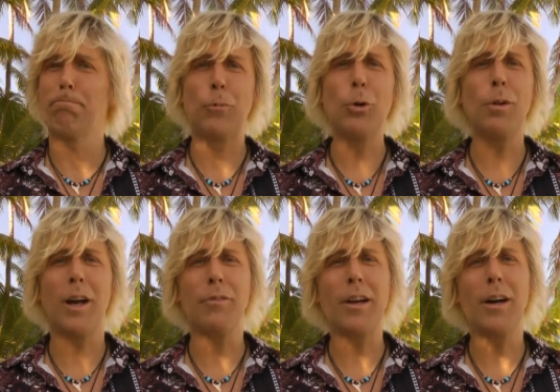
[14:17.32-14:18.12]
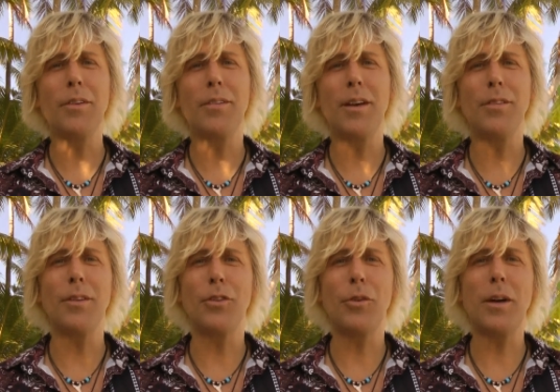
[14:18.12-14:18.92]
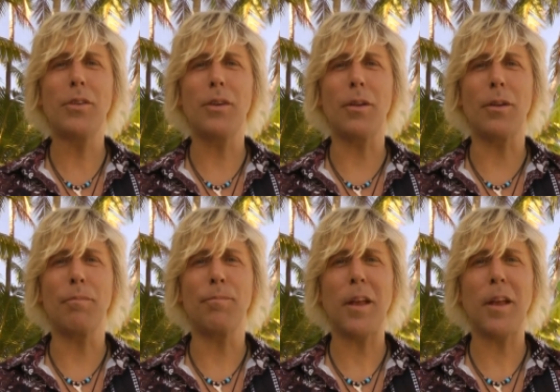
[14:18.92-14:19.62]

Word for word: cool, have a conversation, enjoy each other.